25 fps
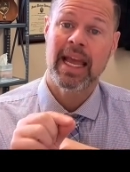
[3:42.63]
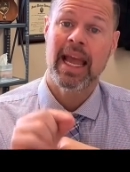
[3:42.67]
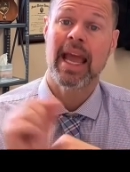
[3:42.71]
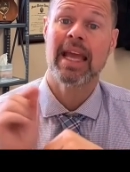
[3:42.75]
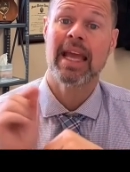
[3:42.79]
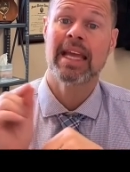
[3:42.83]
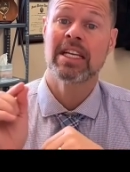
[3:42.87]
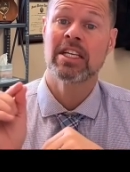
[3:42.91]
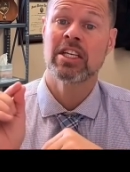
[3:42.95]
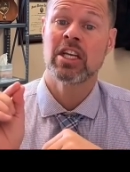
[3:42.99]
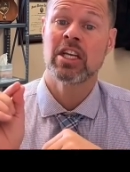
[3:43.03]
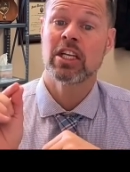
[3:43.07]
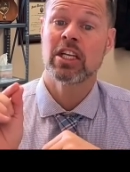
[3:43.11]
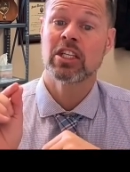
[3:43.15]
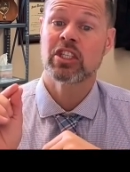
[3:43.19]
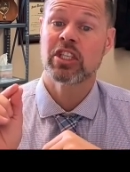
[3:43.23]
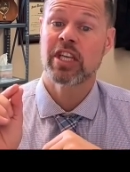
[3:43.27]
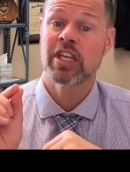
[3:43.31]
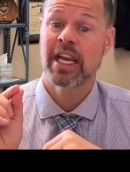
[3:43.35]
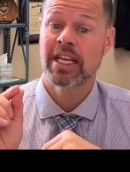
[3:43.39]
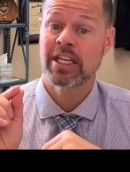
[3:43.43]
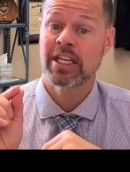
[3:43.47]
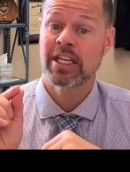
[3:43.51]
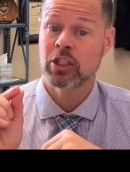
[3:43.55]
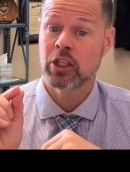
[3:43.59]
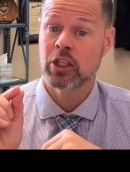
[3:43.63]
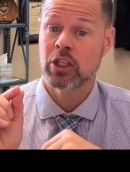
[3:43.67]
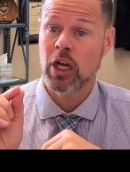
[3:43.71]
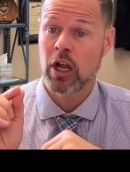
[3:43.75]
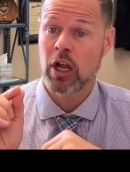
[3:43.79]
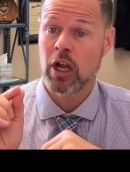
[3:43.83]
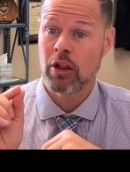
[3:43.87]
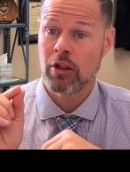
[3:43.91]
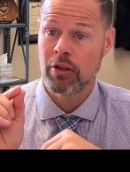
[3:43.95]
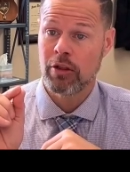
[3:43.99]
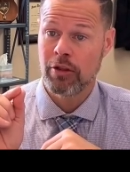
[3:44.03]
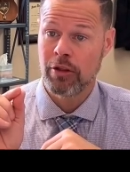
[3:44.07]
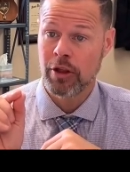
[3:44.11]
and change
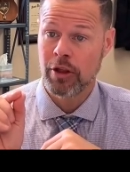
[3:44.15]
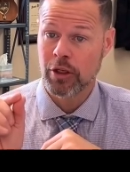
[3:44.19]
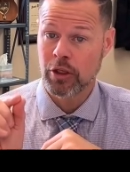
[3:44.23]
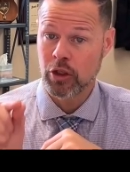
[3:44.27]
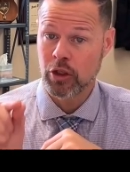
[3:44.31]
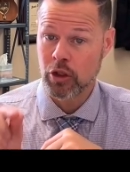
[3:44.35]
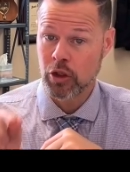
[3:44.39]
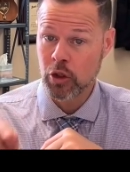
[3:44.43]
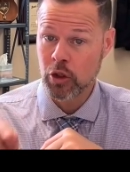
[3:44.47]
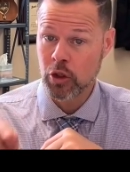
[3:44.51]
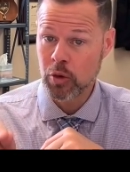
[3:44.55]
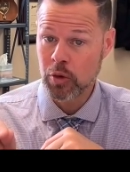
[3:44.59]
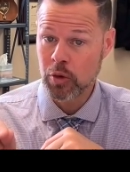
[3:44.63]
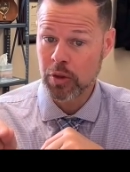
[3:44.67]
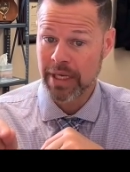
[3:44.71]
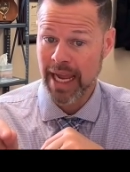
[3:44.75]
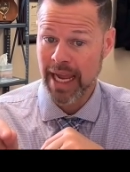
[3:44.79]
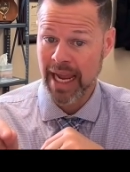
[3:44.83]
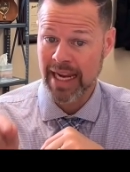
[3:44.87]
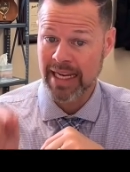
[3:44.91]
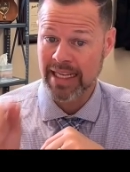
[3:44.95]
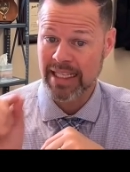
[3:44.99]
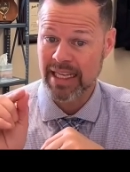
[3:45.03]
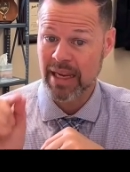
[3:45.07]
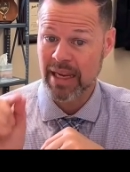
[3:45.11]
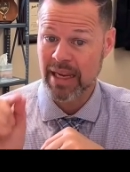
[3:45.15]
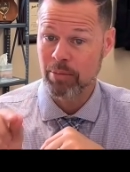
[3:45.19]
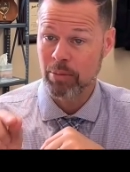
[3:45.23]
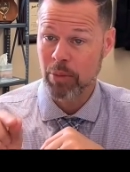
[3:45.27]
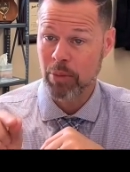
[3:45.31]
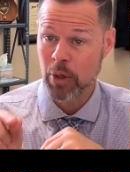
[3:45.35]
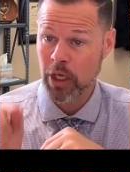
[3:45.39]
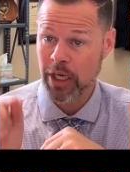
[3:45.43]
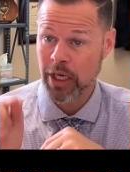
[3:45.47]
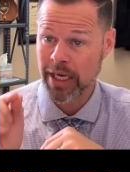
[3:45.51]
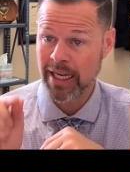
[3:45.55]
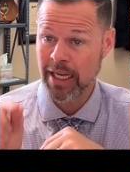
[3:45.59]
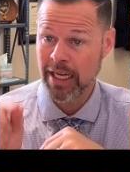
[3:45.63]
the due date and
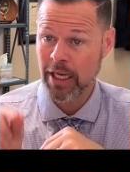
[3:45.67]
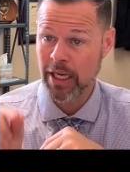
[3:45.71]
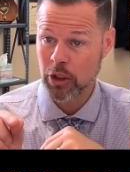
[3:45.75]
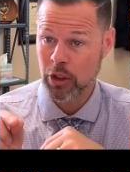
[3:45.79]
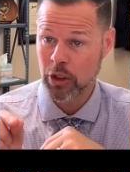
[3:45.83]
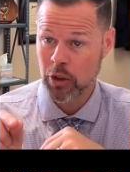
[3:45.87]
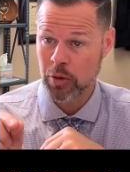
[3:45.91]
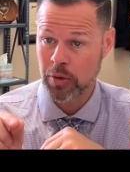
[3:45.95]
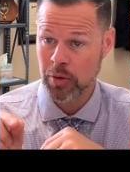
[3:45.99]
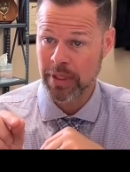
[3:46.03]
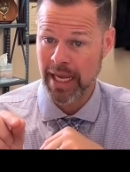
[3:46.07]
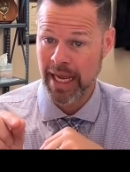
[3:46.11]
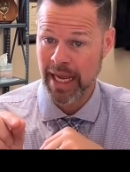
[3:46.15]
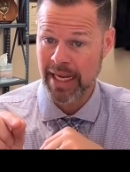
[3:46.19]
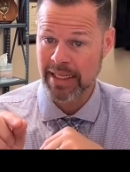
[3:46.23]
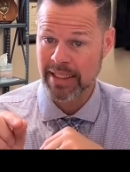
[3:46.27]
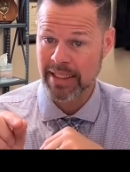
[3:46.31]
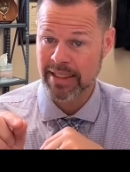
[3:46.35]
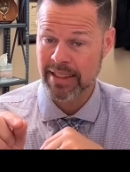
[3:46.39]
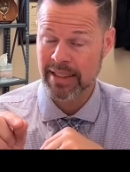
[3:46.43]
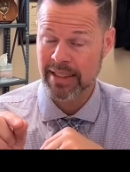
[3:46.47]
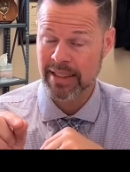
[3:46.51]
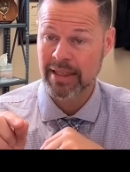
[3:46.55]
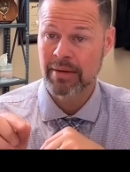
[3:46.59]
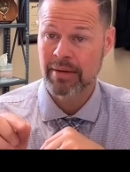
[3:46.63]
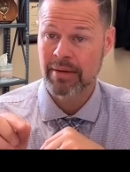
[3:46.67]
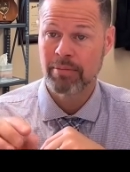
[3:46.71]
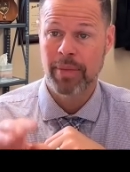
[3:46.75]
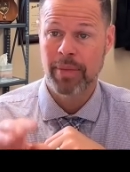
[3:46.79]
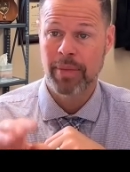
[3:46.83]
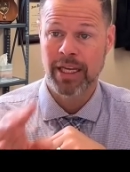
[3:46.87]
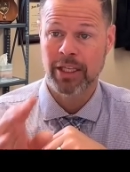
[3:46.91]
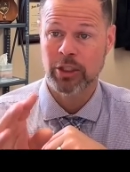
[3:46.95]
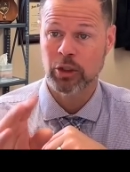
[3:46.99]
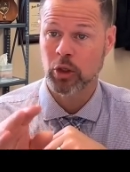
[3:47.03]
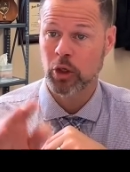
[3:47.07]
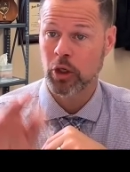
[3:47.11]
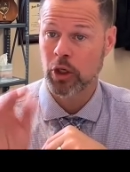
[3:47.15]
put in a due date.
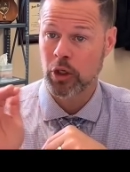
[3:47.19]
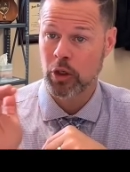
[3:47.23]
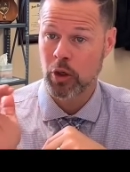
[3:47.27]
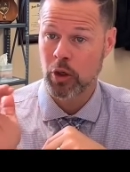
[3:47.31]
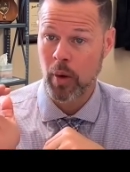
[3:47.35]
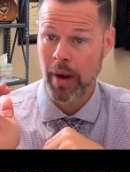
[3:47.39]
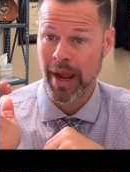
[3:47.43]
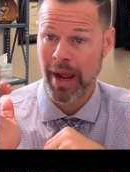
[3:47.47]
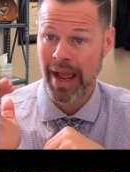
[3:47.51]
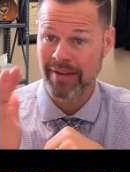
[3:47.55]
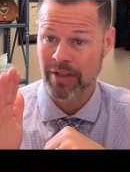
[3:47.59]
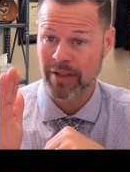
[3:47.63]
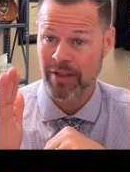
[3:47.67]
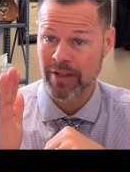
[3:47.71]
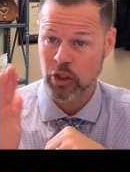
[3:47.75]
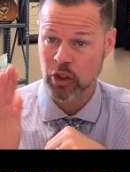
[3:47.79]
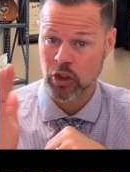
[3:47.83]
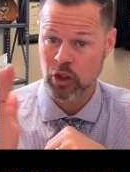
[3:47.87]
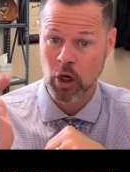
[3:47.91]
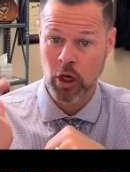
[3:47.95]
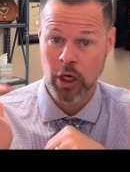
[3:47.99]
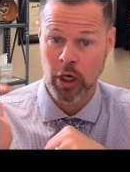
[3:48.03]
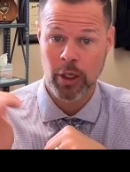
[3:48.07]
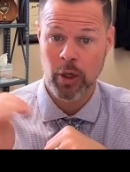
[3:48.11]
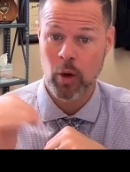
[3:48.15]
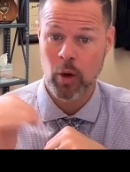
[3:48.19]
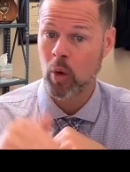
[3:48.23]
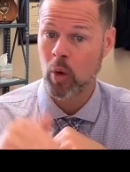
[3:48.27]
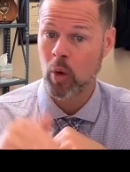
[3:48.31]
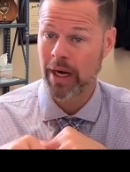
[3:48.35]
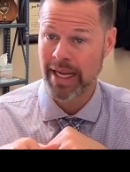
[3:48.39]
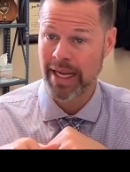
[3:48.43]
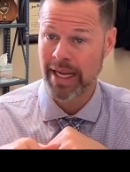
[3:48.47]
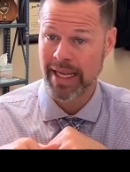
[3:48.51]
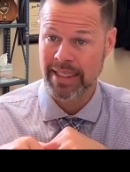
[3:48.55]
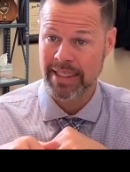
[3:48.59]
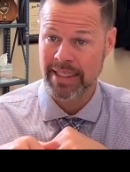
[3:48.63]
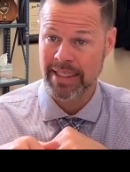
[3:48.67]
Make sure you don't have a start or
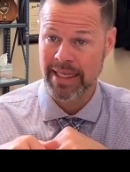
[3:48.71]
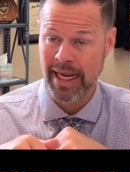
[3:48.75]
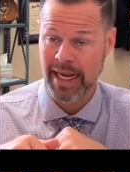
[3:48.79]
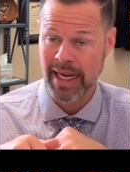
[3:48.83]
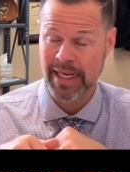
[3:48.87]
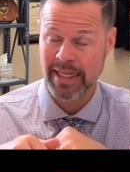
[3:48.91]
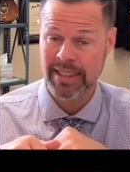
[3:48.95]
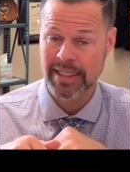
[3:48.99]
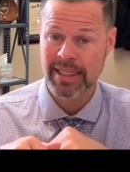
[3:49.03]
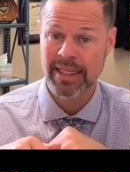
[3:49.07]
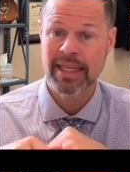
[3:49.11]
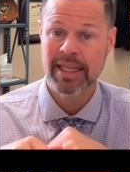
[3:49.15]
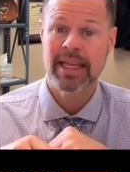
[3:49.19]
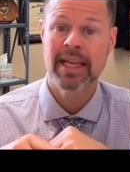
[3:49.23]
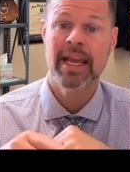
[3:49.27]
end date.